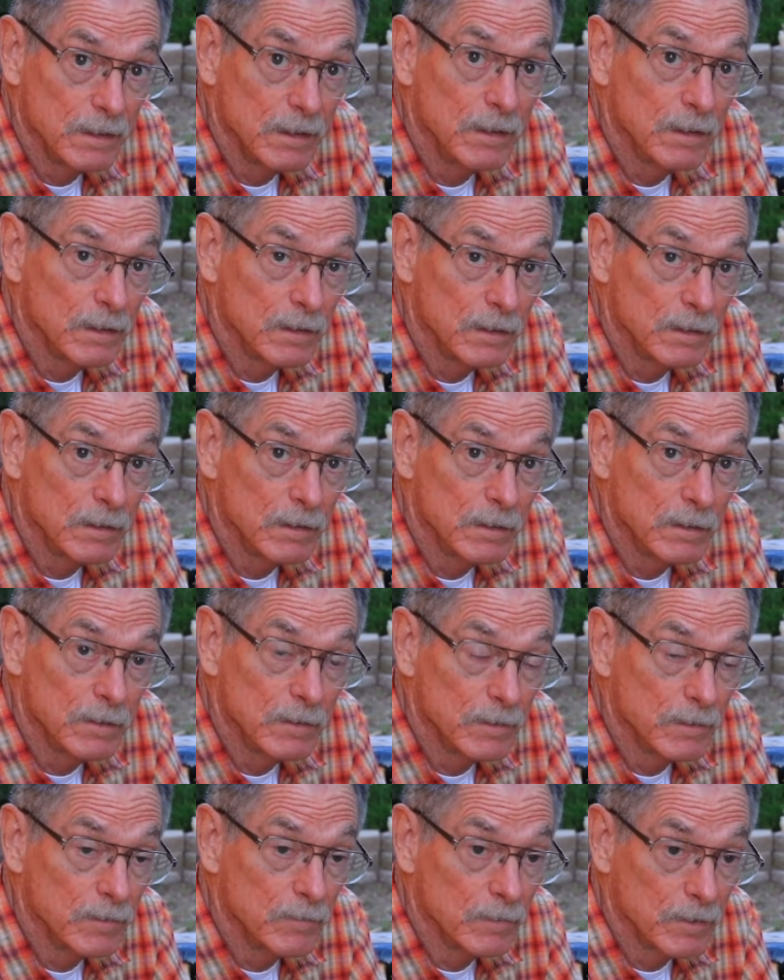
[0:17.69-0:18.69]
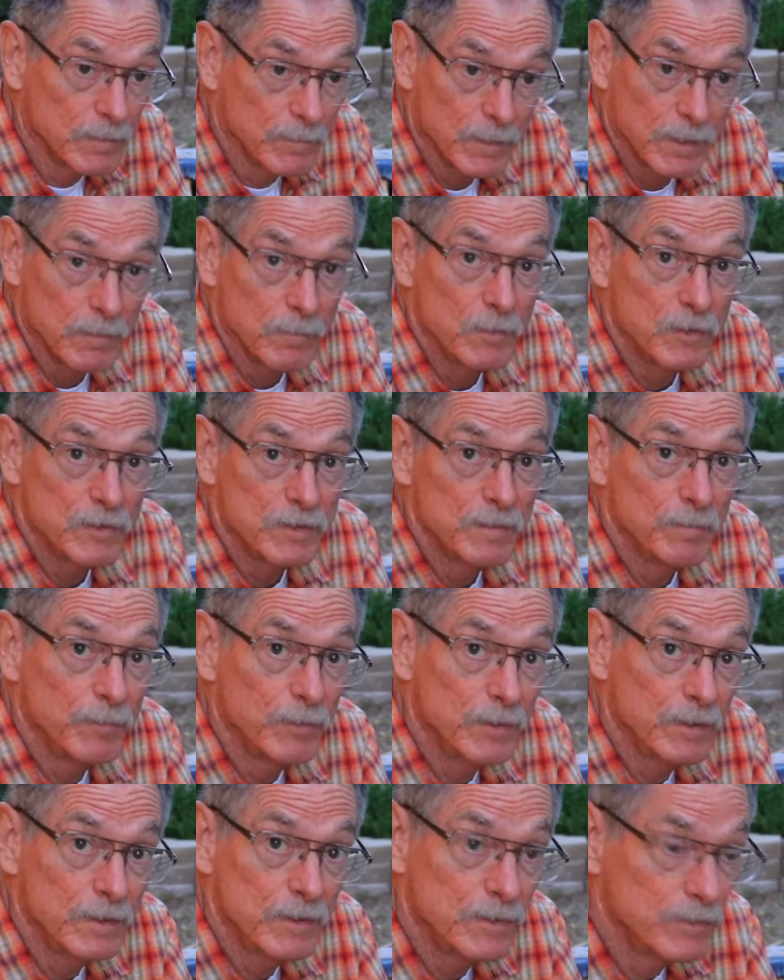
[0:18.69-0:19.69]
And one of my most
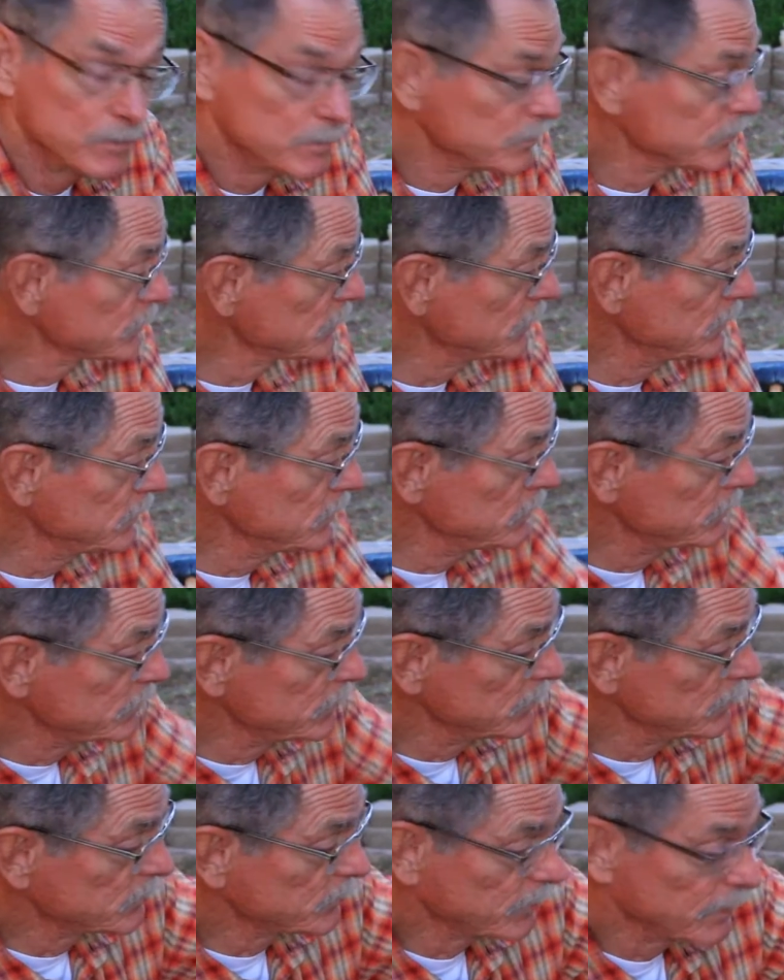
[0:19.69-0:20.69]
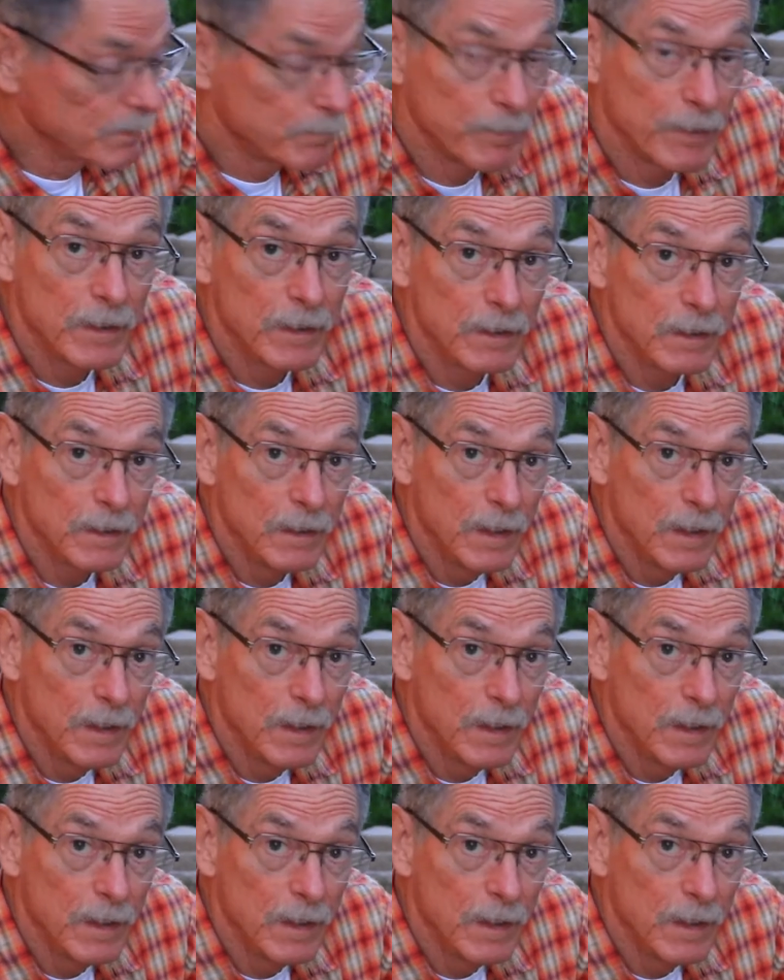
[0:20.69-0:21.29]
important tools is the tripod.